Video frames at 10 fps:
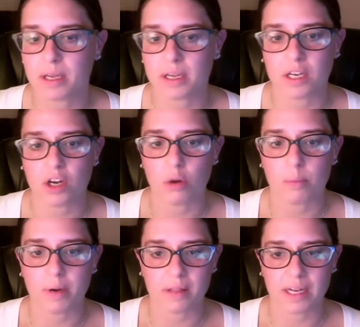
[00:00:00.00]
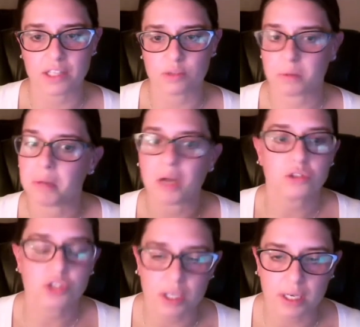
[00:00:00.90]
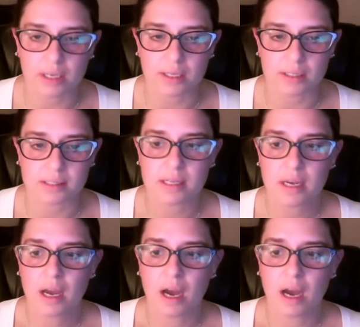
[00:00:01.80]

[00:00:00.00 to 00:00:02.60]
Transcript: It can open, and that's what belching is.